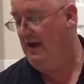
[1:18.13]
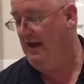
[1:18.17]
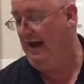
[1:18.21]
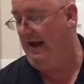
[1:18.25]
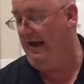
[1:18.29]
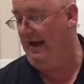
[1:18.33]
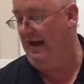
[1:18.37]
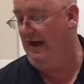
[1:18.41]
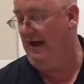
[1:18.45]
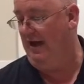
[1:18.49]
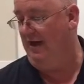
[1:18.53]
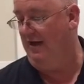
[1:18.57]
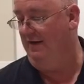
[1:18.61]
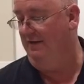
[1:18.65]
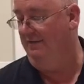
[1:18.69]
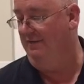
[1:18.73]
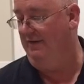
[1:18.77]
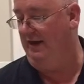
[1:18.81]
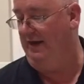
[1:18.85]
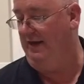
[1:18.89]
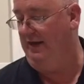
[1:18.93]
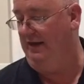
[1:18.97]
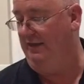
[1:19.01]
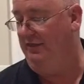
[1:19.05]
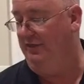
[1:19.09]
I
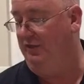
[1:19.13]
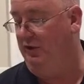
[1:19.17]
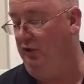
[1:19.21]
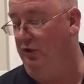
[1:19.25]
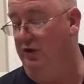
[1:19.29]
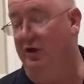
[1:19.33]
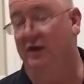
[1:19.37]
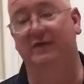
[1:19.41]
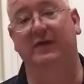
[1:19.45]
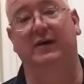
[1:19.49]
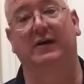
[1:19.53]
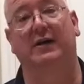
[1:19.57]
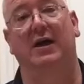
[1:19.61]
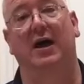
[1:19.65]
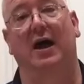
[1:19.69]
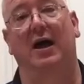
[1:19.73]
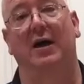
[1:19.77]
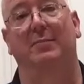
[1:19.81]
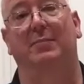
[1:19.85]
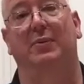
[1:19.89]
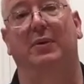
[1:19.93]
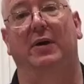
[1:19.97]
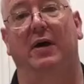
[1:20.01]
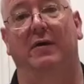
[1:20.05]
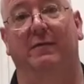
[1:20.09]
have 1/3
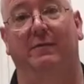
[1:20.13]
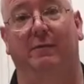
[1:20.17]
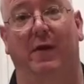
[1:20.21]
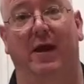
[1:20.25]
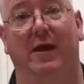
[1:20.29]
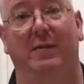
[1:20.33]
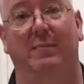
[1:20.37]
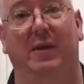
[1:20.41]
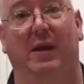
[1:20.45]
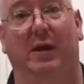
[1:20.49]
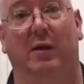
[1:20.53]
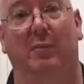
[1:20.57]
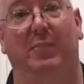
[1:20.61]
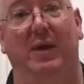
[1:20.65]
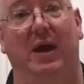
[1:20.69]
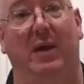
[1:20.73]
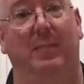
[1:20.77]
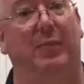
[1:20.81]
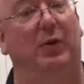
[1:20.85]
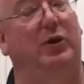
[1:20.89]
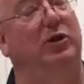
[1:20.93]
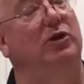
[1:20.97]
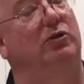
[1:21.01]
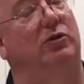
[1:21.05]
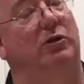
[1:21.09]
cup of red bell
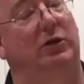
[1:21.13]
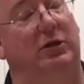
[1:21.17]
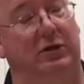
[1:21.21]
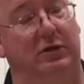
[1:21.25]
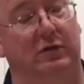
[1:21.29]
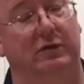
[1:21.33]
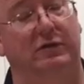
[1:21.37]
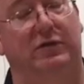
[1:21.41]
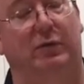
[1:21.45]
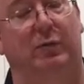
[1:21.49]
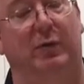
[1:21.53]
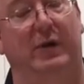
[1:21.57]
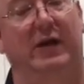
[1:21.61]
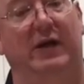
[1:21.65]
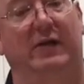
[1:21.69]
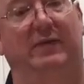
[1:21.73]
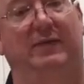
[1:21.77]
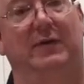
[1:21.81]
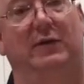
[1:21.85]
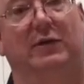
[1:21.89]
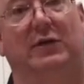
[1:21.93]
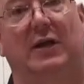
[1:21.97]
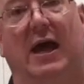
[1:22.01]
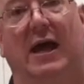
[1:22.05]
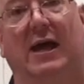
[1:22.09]
pepper. You could use green if
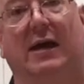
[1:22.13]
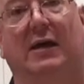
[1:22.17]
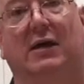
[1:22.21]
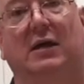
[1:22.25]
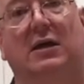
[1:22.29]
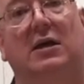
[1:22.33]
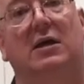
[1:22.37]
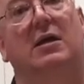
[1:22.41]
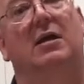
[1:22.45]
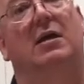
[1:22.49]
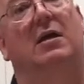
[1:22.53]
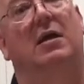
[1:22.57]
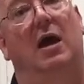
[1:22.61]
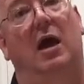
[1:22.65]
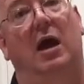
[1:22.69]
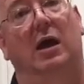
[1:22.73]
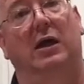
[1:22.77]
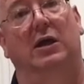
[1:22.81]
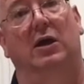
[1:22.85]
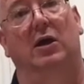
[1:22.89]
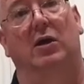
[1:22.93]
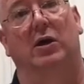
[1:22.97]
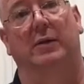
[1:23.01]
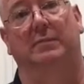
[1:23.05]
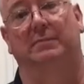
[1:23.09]
you'd like. I
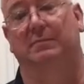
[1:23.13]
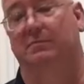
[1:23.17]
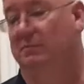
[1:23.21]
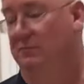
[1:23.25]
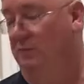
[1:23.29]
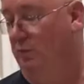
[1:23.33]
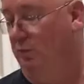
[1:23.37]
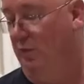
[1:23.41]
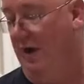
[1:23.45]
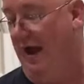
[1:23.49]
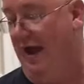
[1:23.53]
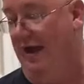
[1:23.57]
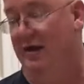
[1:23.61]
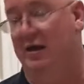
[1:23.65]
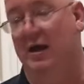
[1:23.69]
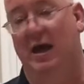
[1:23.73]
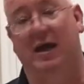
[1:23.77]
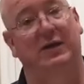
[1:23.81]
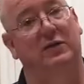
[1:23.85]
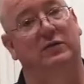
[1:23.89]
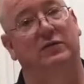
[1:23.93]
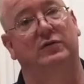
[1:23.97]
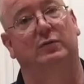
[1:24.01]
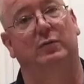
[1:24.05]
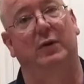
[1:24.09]

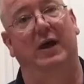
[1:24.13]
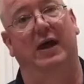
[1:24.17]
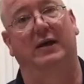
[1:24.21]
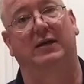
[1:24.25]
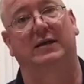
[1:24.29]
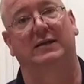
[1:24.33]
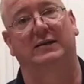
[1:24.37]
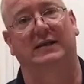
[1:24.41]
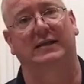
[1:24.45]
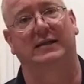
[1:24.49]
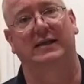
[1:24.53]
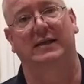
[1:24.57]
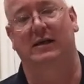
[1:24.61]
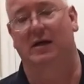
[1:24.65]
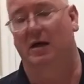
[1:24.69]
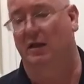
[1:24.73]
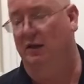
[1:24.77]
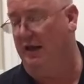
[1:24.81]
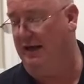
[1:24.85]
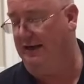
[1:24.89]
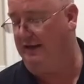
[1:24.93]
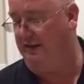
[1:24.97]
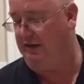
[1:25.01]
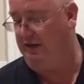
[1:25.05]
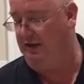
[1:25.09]
use red because I think I'll
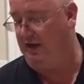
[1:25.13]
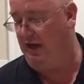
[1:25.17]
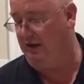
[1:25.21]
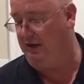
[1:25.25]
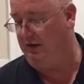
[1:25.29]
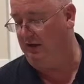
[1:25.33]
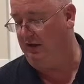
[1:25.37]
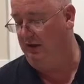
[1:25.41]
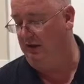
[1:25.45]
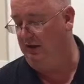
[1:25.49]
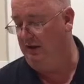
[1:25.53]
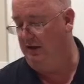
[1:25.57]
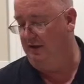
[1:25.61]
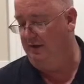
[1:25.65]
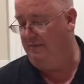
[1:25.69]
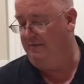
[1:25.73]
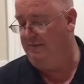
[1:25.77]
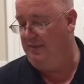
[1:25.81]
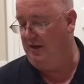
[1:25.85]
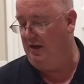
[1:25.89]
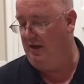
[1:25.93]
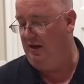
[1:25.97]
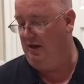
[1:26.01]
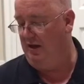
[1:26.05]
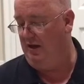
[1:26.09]
like the color.
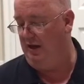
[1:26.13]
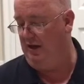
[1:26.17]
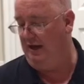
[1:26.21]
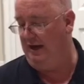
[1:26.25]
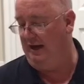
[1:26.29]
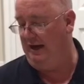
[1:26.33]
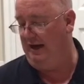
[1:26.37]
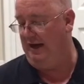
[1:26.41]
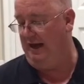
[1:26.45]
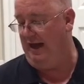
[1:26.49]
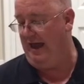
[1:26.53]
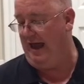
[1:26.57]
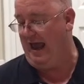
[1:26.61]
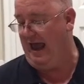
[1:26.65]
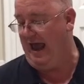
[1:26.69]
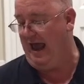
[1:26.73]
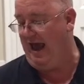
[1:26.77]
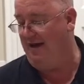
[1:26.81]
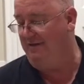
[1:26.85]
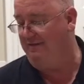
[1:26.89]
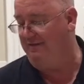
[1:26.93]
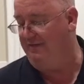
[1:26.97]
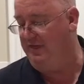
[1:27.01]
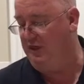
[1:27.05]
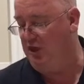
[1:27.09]

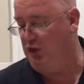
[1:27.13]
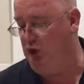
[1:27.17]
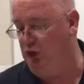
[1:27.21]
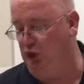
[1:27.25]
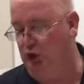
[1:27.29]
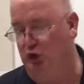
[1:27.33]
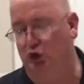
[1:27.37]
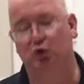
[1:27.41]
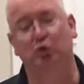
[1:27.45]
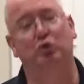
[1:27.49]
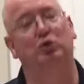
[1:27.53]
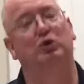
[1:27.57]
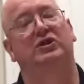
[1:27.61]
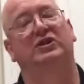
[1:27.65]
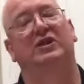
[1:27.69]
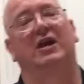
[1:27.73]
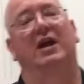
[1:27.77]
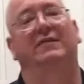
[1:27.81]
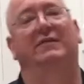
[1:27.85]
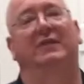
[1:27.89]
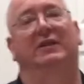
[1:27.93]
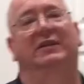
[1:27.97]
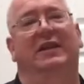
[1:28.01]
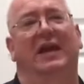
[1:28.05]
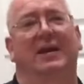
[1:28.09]
Half the juice
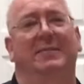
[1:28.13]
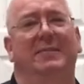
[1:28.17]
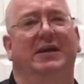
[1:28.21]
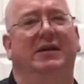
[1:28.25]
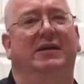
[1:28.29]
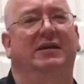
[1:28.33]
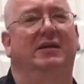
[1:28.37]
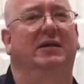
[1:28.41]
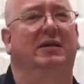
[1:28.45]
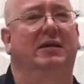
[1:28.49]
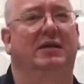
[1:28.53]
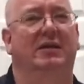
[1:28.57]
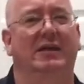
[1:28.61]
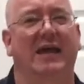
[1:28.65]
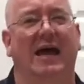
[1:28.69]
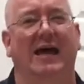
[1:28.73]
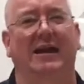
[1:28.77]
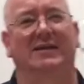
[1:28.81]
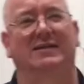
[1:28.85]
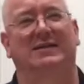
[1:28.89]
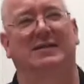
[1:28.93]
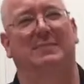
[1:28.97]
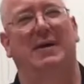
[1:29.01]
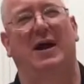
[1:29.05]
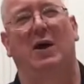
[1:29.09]
of a lemon, that
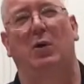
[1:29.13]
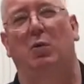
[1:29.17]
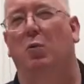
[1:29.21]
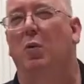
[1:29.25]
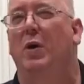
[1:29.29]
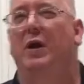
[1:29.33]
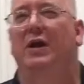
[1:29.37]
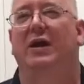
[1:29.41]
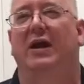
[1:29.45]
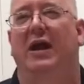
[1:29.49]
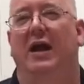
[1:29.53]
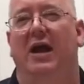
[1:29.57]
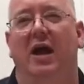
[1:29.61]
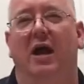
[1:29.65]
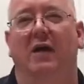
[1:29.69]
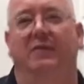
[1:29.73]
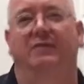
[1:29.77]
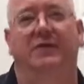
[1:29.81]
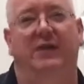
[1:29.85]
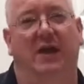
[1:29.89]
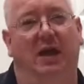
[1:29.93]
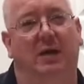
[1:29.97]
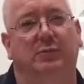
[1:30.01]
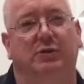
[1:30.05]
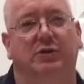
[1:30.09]
is about 1.5
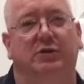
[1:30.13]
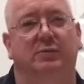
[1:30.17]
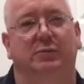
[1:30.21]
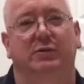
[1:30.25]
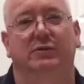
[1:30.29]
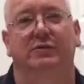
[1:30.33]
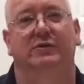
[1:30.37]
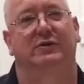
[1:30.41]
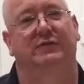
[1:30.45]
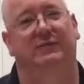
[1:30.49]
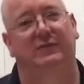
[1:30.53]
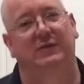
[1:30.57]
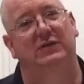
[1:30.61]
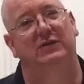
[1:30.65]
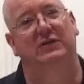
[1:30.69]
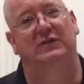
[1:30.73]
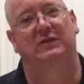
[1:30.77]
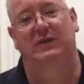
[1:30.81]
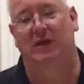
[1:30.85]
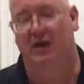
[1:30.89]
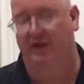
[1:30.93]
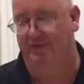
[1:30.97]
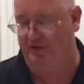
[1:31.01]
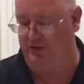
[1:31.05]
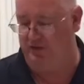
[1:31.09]
tablespoons if you
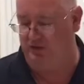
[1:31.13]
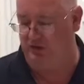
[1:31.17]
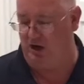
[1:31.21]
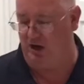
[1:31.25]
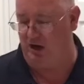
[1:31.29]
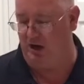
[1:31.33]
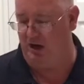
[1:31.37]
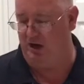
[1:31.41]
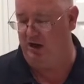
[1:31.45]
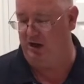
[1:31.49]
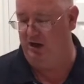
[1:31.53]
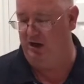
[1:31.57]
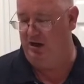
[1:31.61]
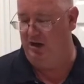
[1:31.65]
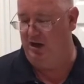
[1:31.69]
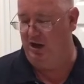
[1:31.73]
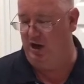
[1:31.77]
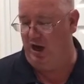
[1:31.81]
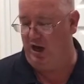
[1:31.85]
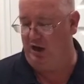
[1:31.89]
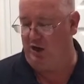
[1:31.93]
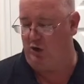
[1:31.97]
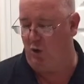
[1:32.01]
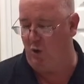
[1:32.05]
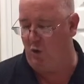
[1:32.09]
just have the jar.
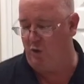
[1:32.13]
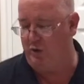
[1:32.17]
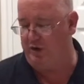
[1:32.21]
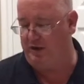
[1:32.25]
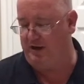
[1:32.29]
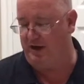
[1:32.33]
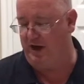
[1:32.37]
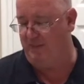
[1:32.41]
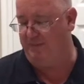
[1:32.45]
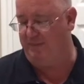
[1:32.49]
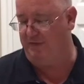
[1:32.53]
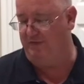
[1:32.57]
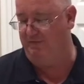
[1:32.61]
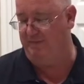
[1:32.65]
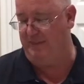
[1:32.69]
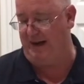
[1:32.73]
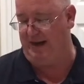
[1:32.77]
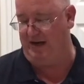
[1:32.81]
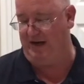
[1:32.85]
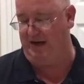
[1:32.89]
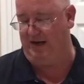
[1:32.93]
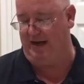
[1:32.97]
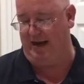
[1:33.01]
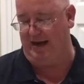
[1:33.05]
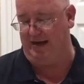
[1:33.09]
1/4 cup of
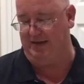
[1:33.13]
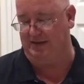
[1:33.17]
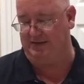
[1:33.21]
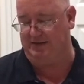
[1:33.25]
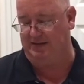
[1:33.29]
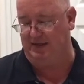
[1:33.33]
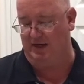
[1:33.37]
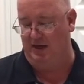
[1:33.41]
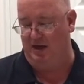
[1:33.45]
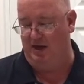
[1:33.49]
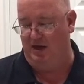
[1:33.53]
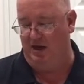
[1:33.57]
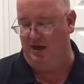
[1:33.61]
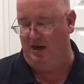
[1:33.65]
mayonnaise,